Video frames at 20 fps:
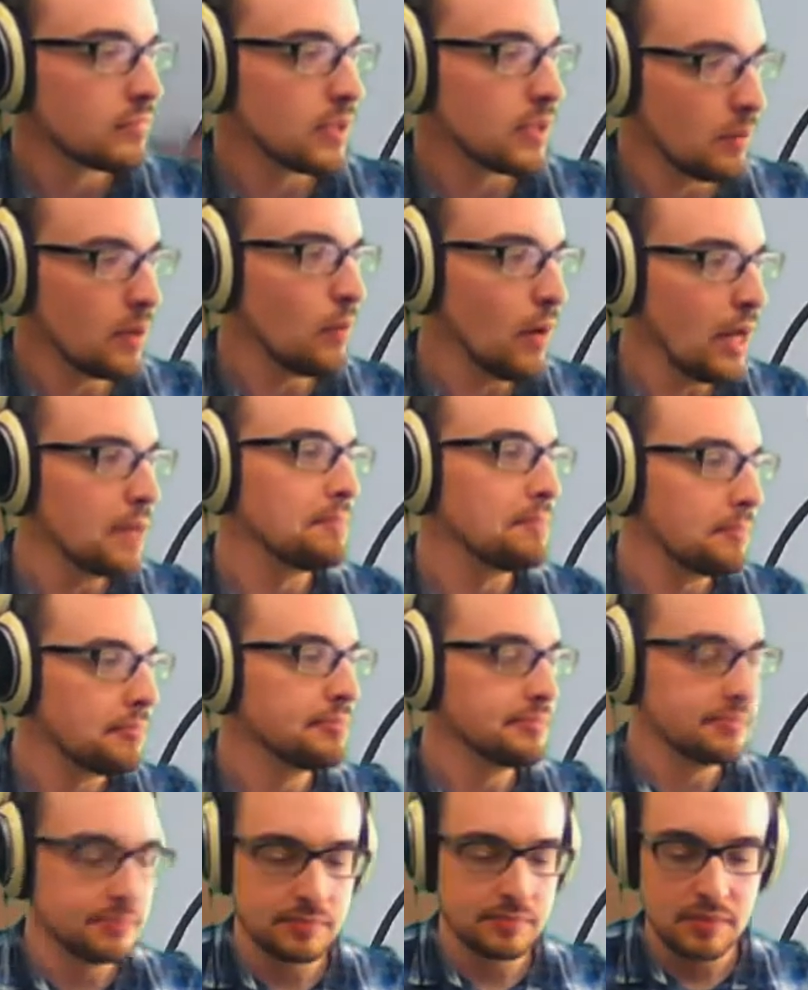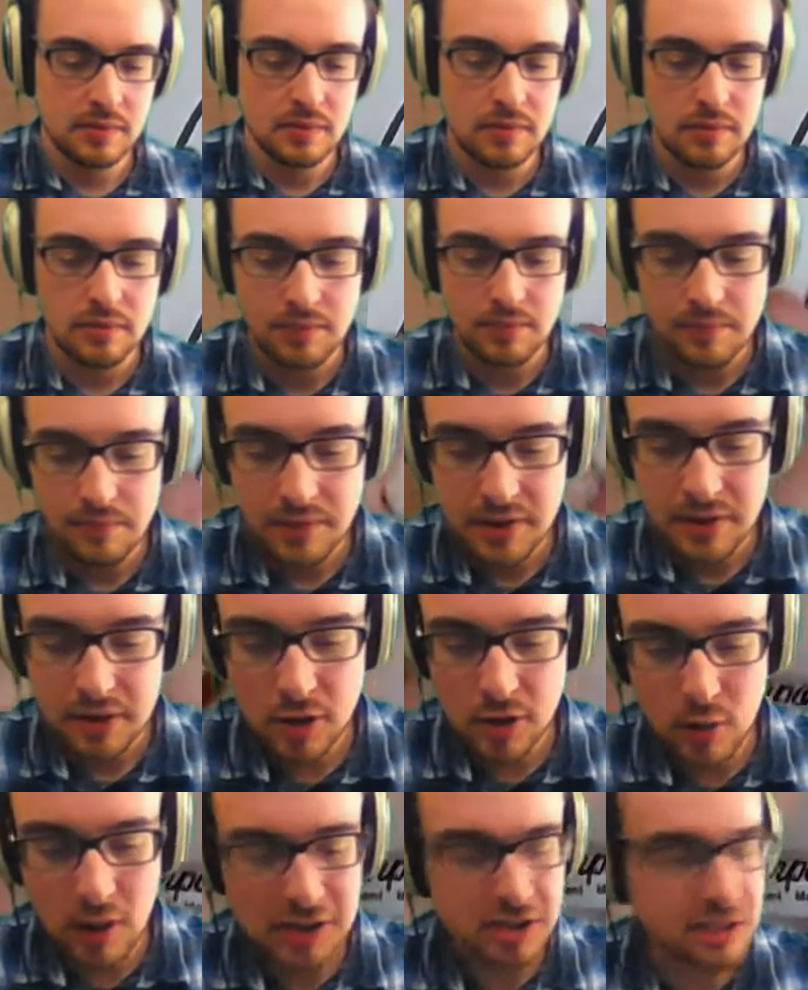Then we win.
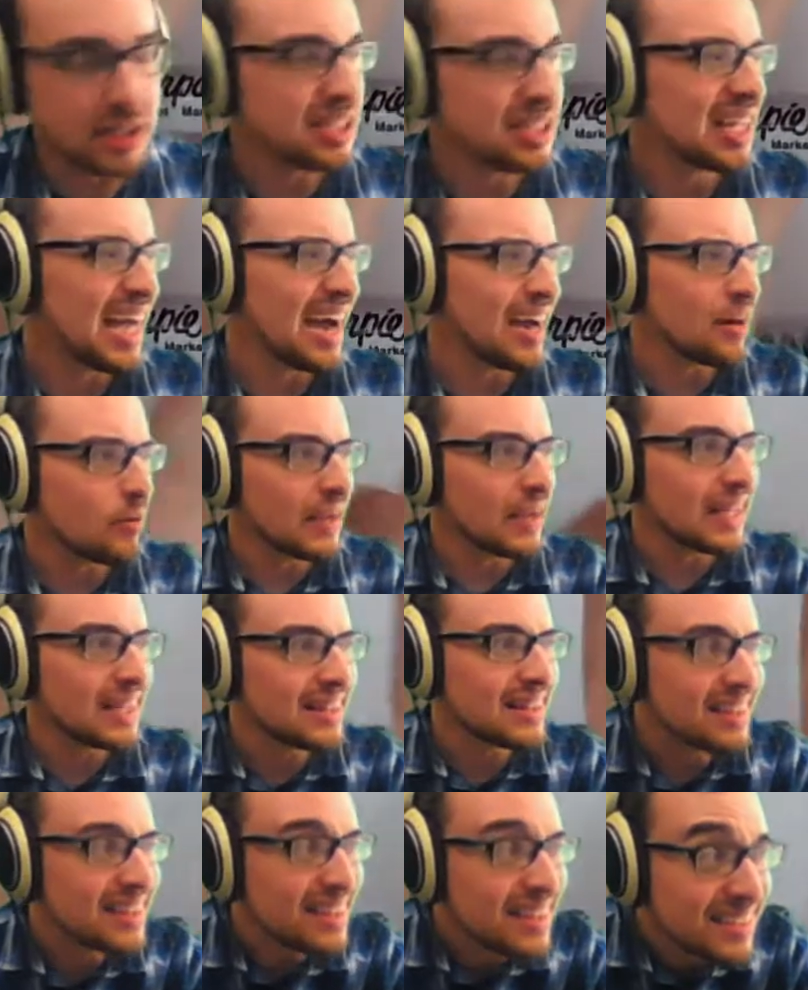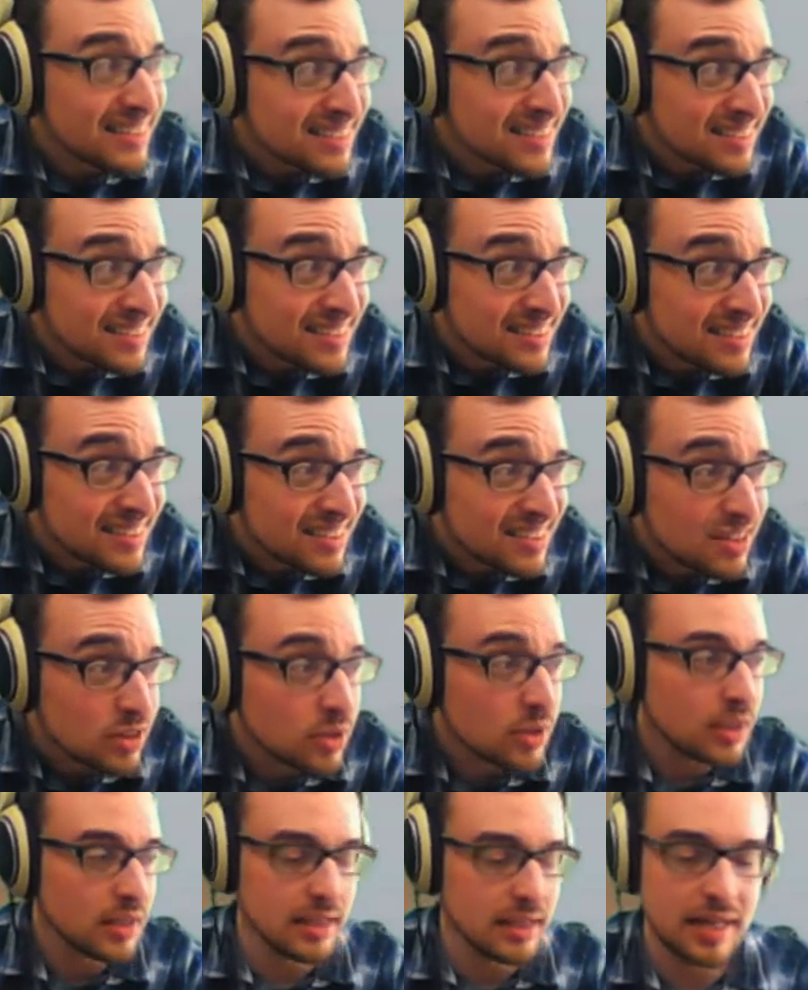So the question is, how do I get this to
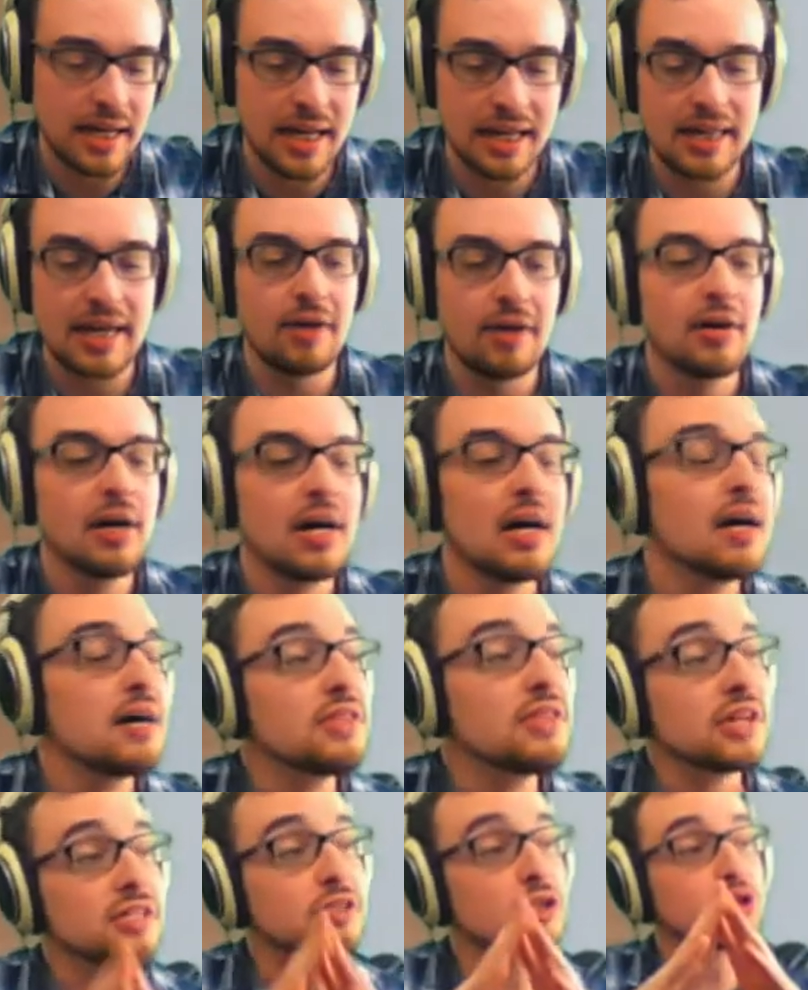look like that? Now, the